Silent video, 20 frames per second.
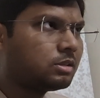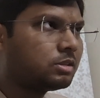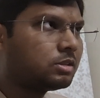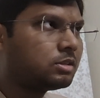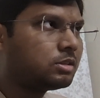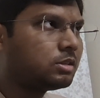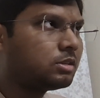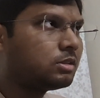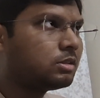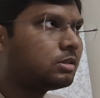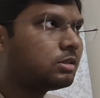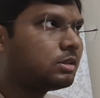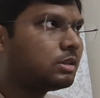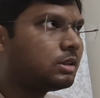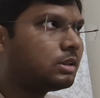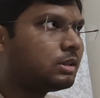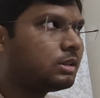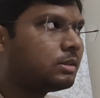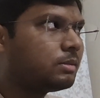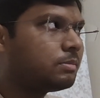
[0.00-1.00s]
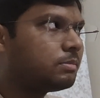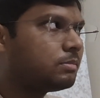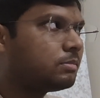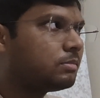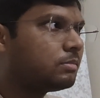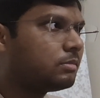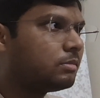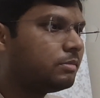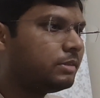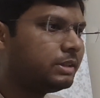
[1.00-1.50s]
So
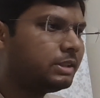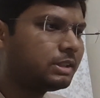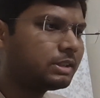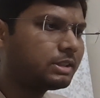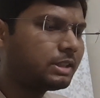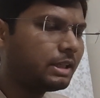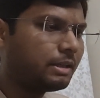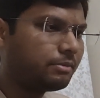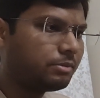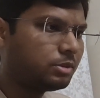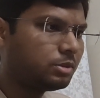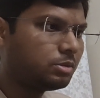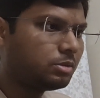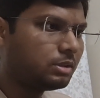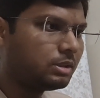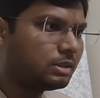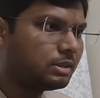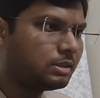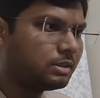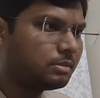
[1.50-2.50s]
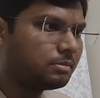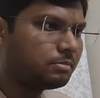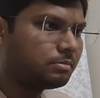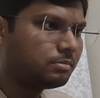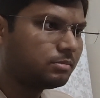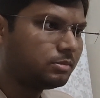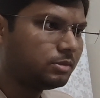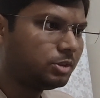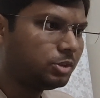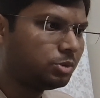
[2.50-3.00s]
we just have to
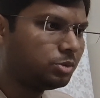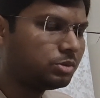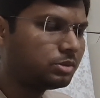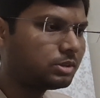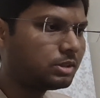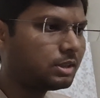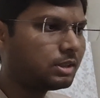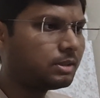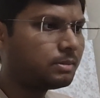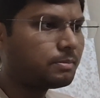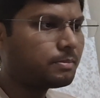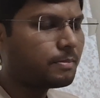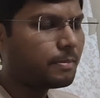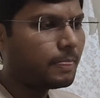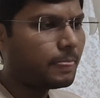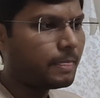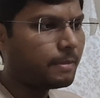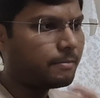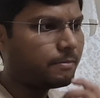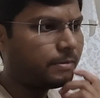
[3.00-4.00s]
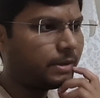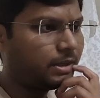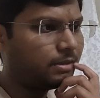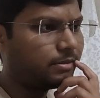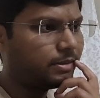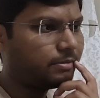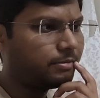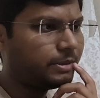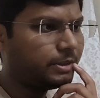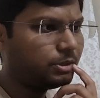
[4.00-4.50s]
use the
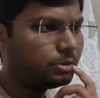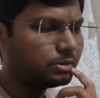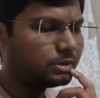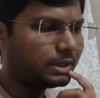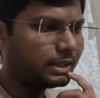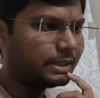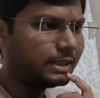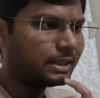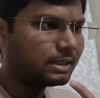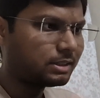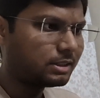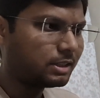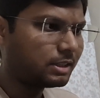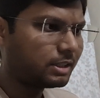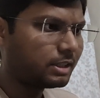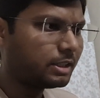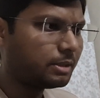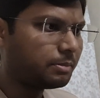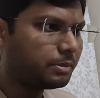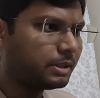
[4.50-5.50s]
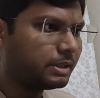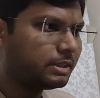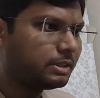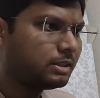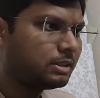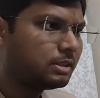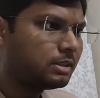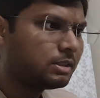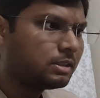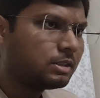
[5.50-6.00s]
whenever we use any external API,
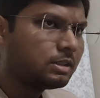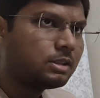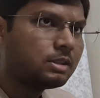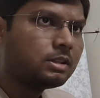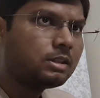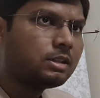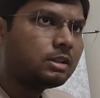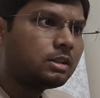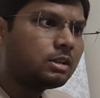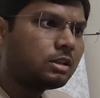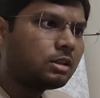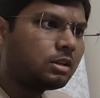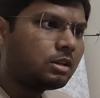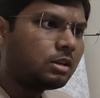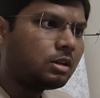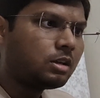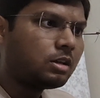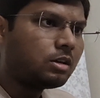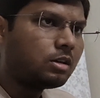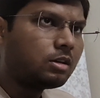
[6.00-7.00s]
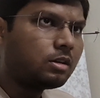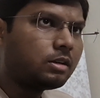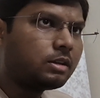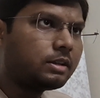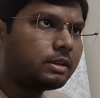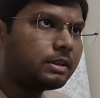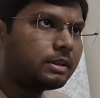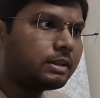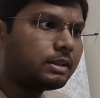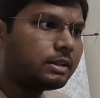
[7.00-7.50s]
or